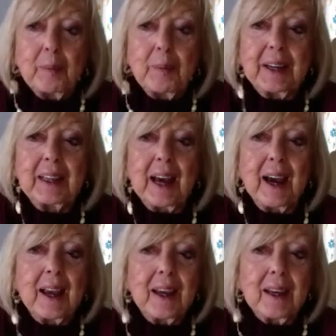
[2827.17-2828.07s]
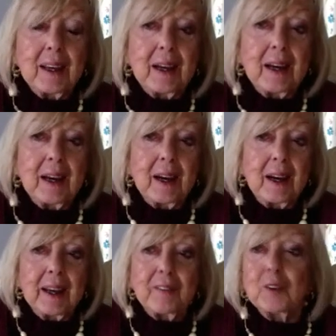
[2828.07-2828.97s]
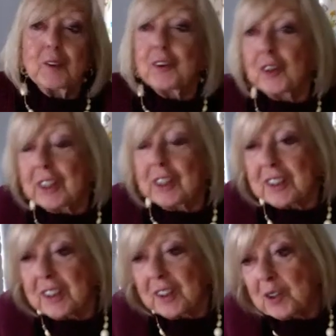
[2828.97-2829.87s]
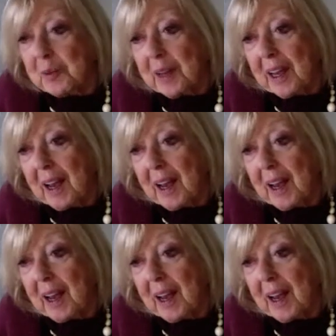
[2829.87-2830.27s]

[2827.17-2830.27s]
But if you've listened to me,